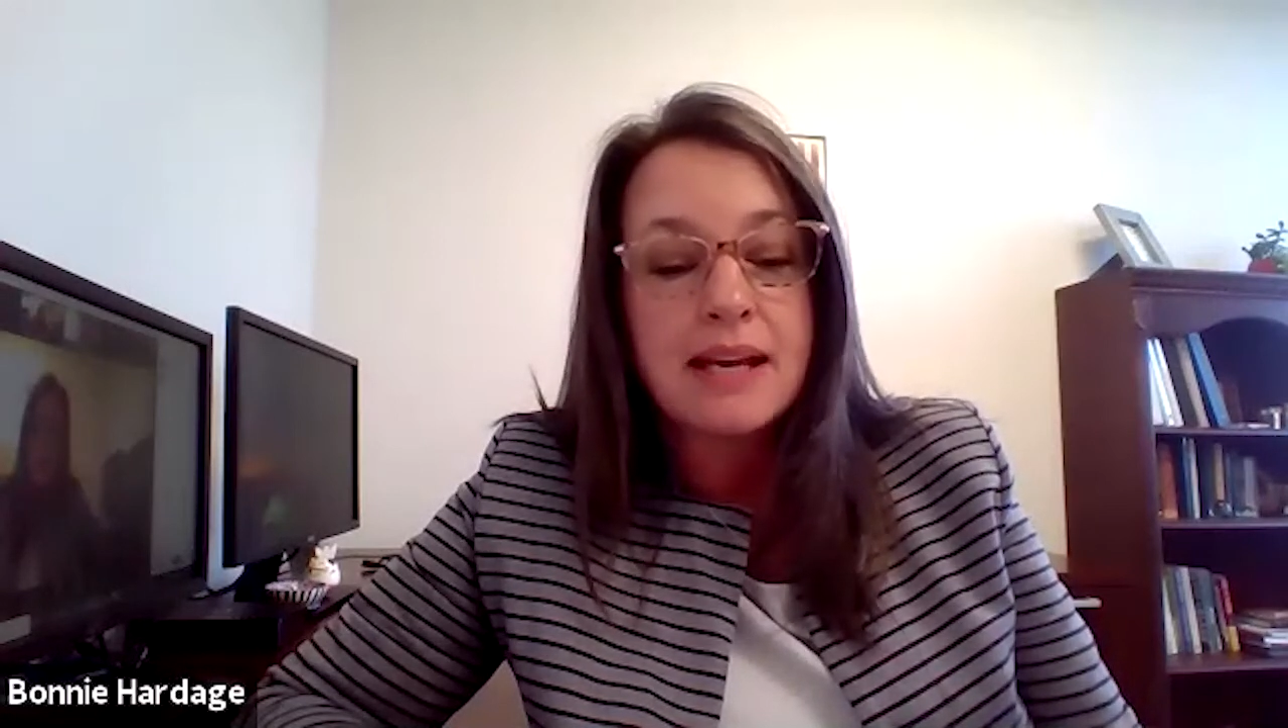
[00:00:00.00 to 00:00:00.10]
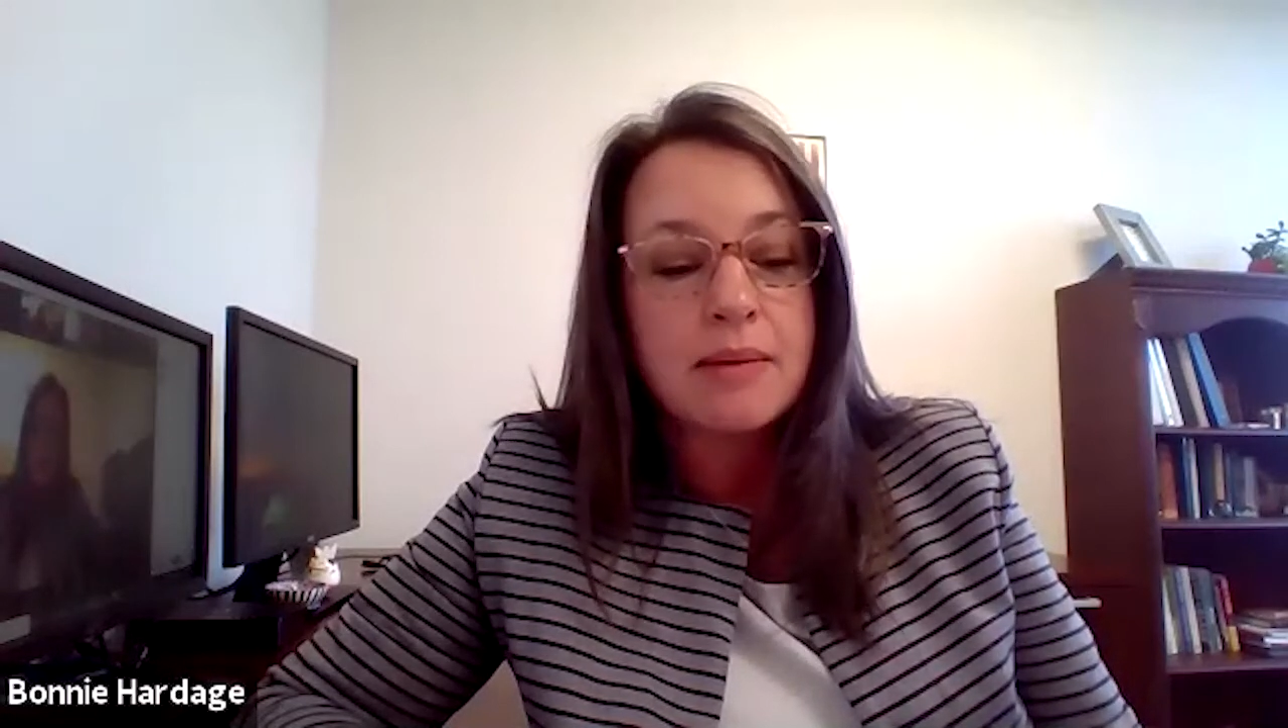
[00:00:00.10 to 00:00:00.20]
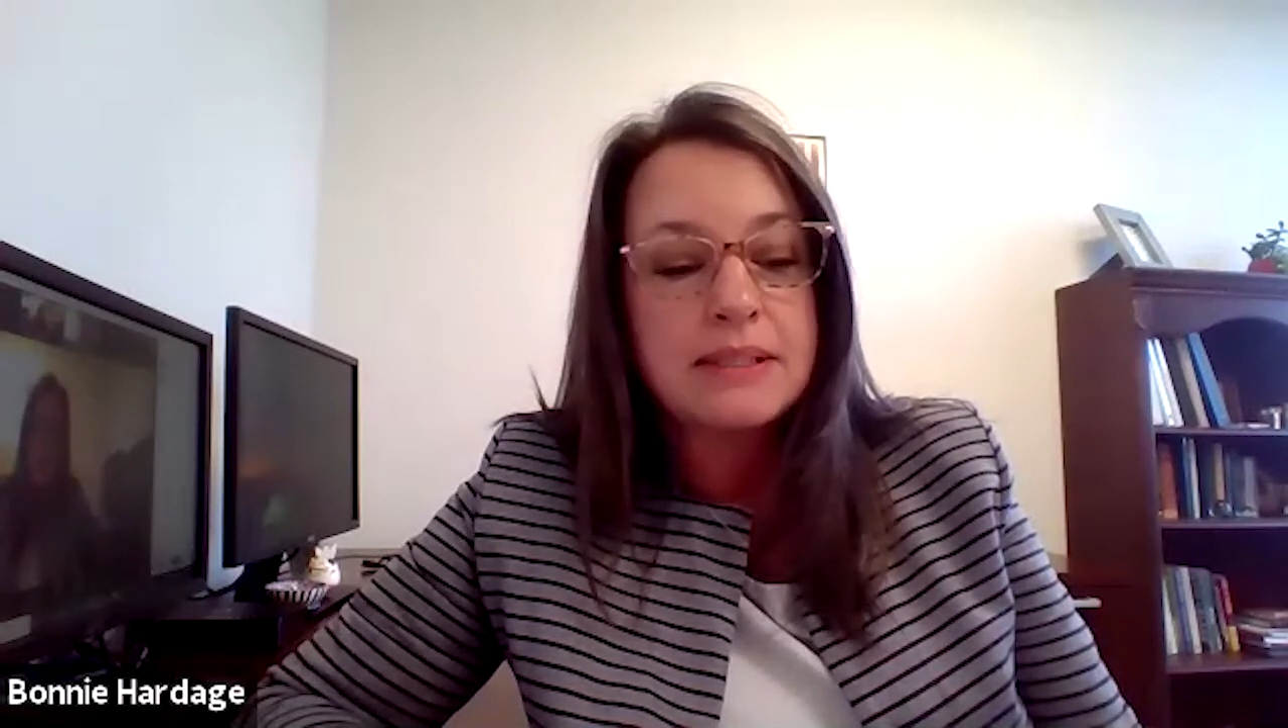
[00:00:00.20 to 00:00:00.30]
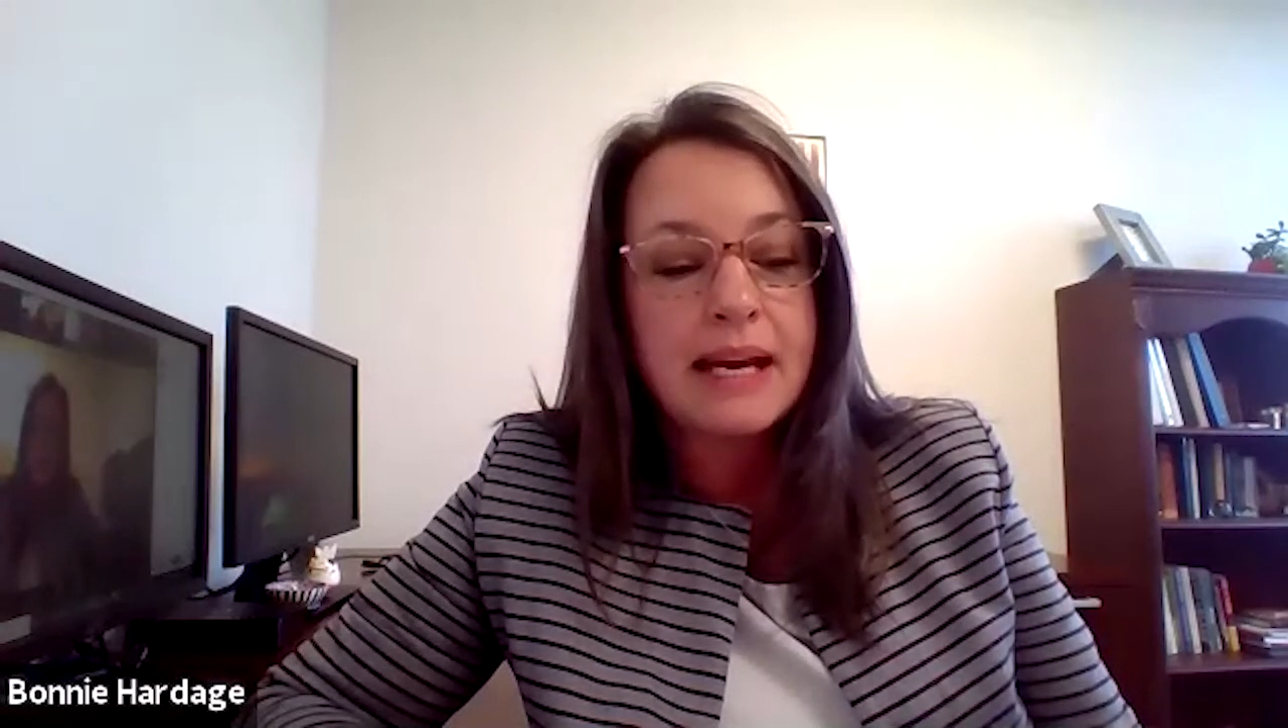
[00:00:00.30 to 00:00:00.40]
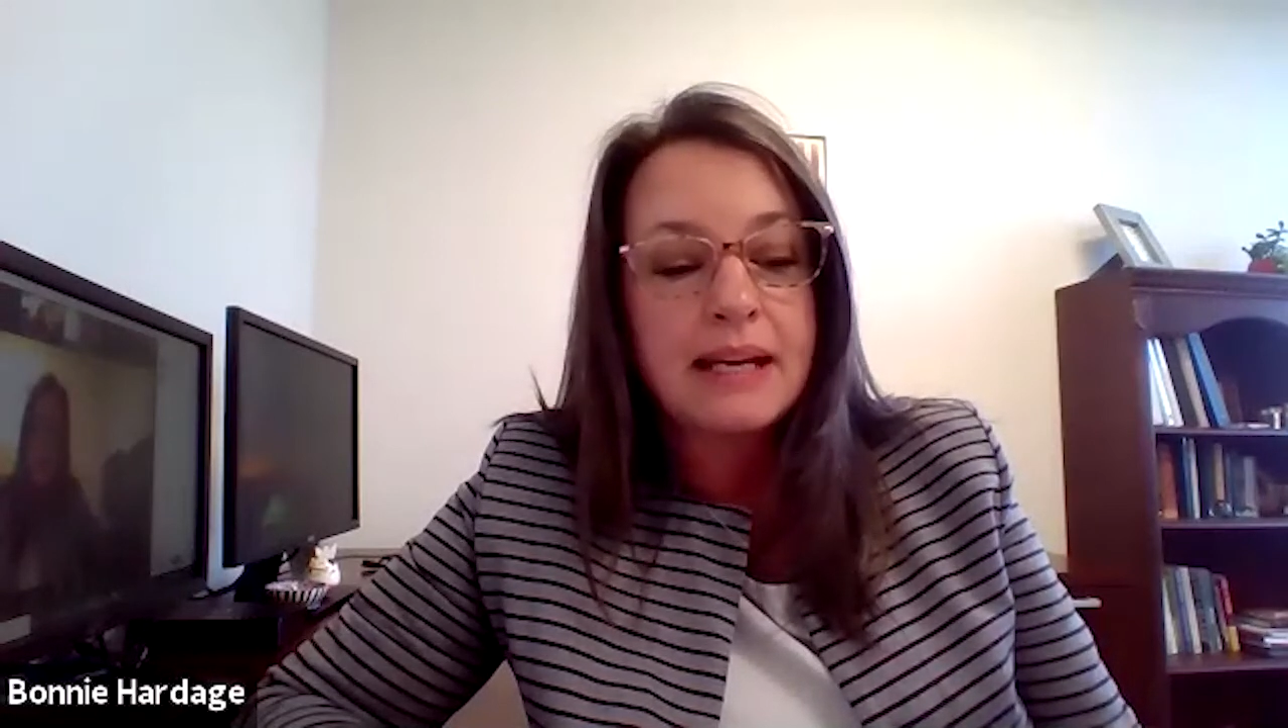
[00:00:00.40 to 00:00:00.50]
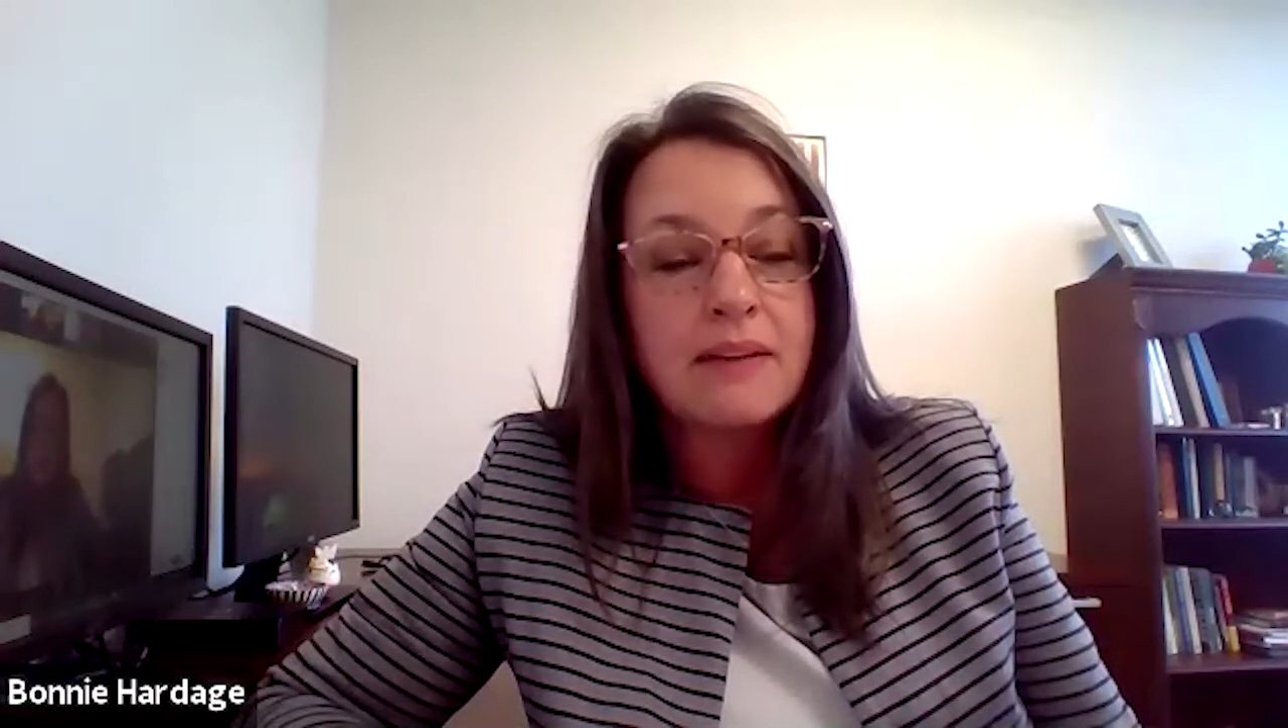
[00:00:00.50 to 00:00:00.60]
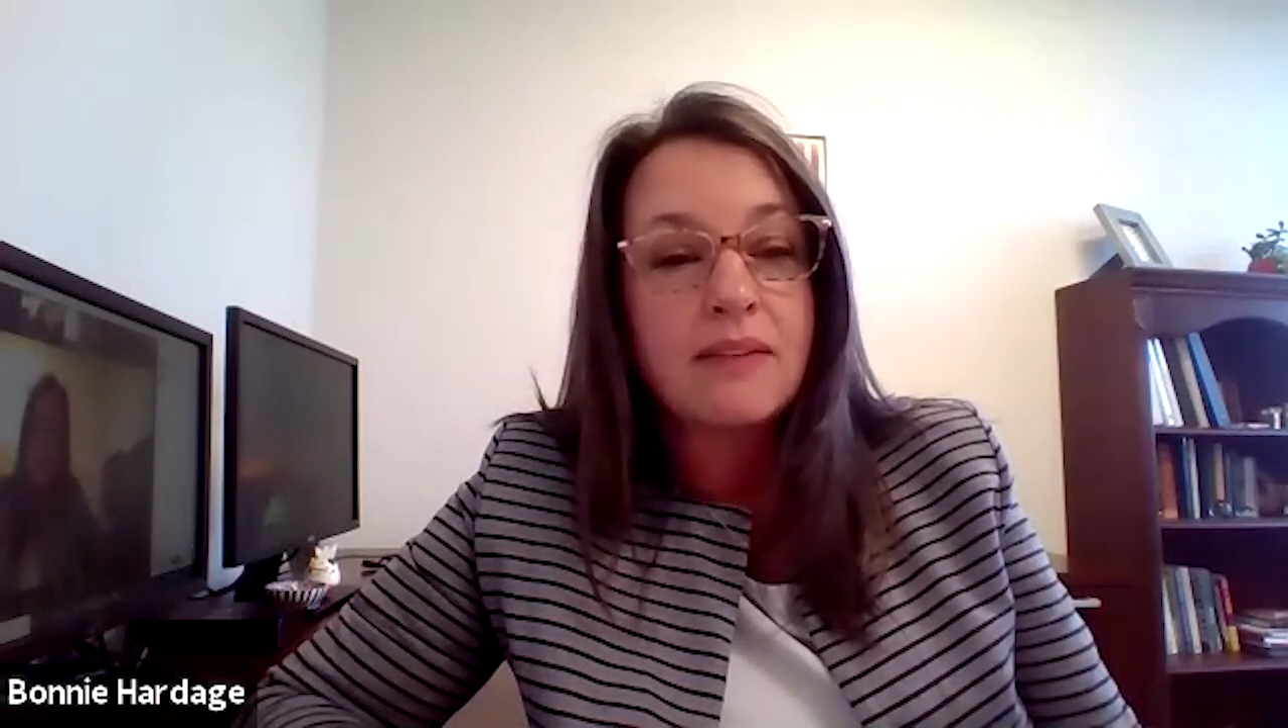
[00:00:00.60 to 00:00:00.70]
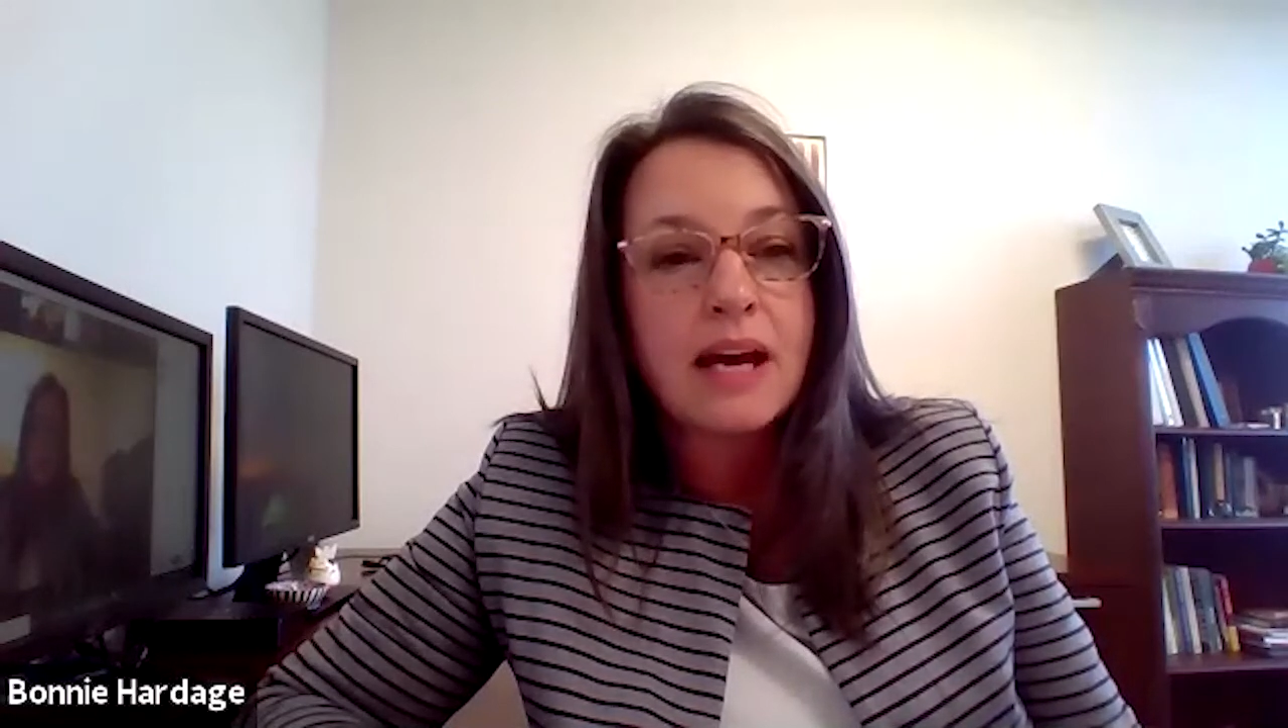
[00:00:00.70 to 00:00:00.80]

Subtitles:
update in the